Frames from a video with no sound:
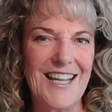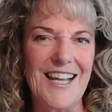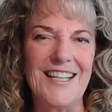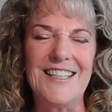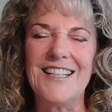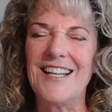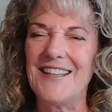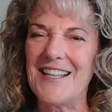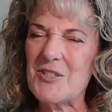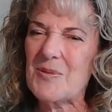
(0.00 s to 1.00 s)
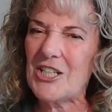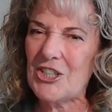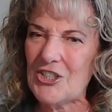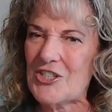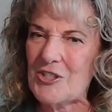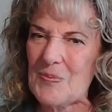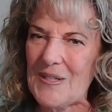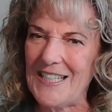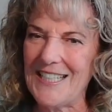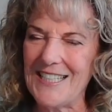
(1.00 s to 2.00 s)
And that's when he looked at
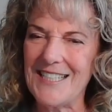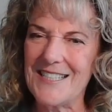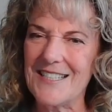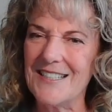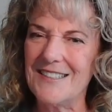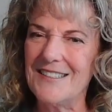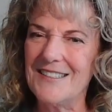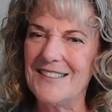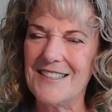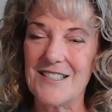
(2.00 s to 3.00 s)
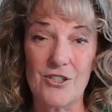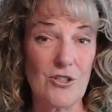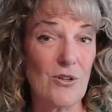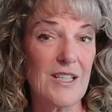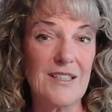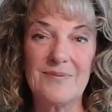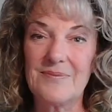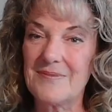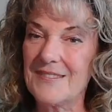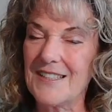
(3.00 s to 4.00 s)
me and he said, Jodi,
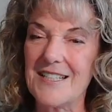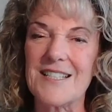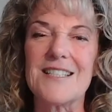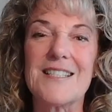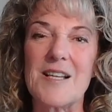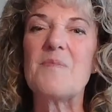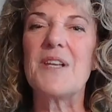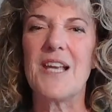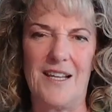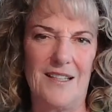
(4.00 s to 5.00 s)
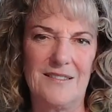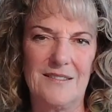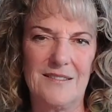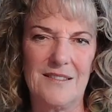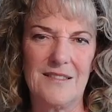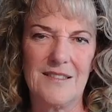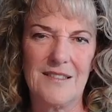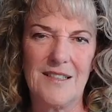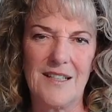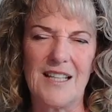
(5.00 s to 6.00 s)
he said, someday,
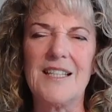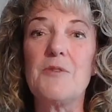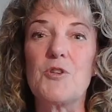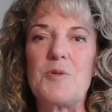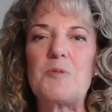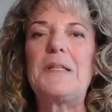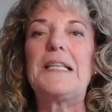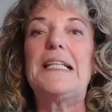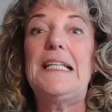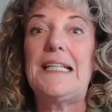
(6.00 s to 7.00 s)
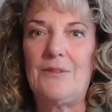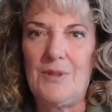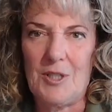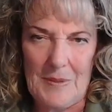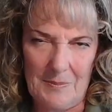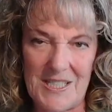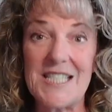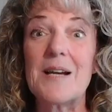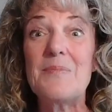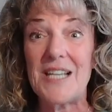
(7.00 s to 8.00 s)
I think he was almost pleading with me, but
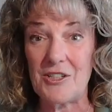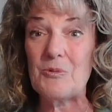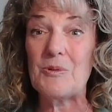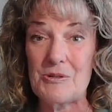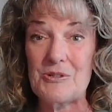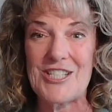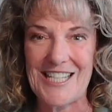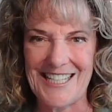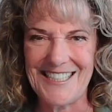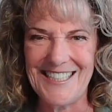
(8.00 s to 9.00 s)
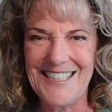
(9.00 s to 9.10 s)
someday you will understand